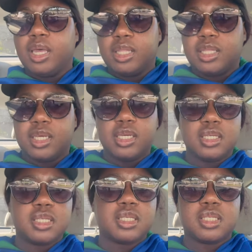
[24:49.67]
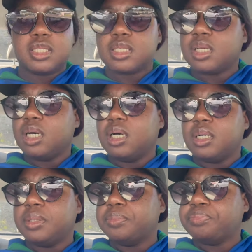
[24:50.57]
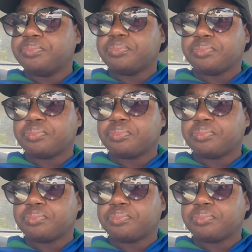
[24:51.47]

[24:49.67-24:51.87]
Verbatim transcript: this um